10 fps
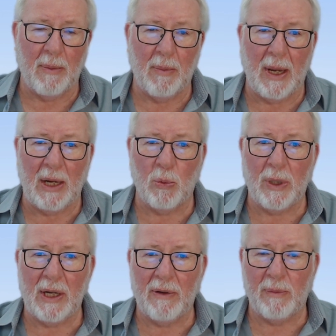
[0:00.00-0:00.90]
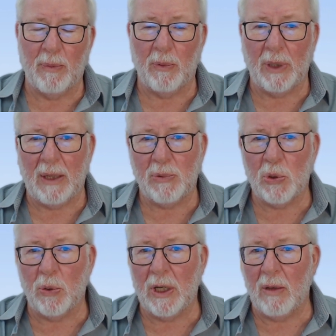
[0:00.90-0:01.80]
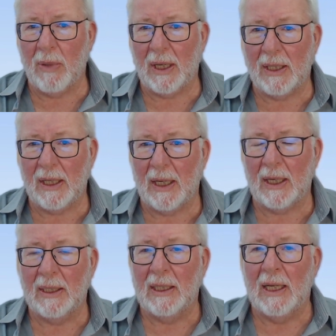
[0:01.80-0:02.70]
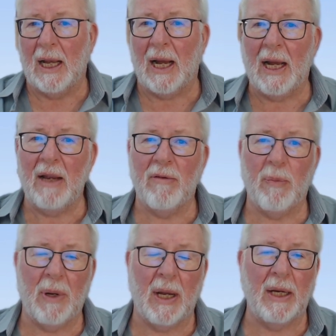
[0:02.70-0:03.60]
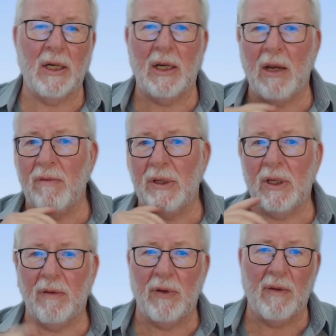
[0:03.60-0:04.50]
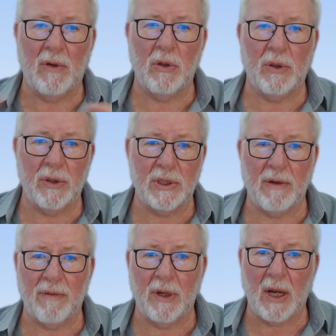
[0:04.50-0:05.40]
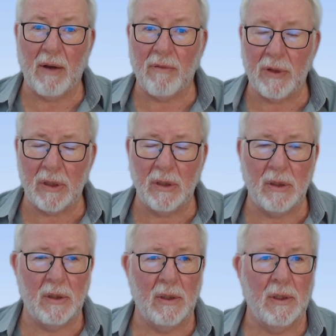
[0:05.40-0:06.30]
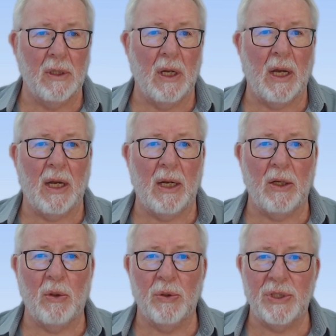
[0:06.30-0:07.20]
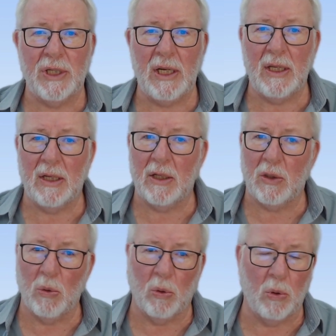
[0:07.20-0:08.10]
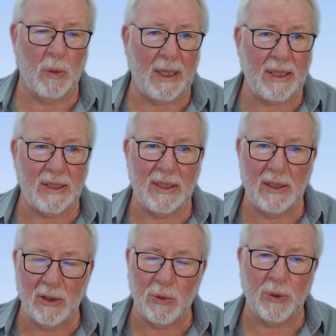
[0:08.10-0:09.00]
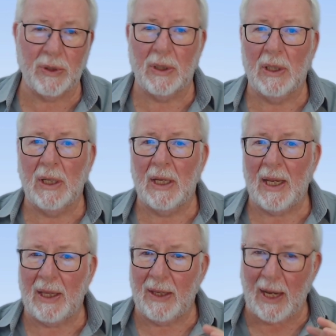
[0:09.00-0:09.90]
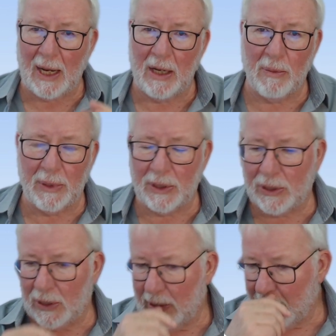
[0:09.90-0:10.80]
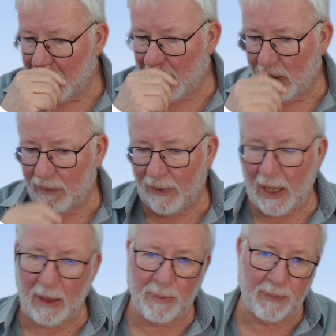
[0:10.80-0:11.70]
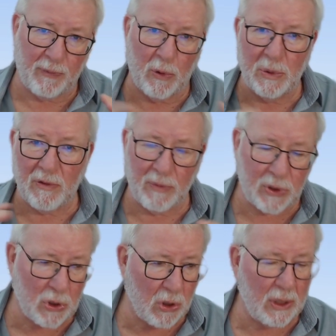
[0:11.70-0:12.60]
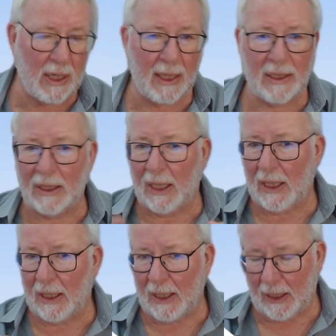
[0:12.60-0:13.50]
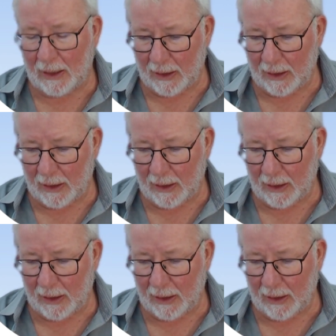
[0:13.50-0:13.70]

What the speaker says: And what I'm talking about here, I have applied in everything. If you have a look at the stuff that I've written, you'll see that it always deals with the elements of forms of misconduct and that.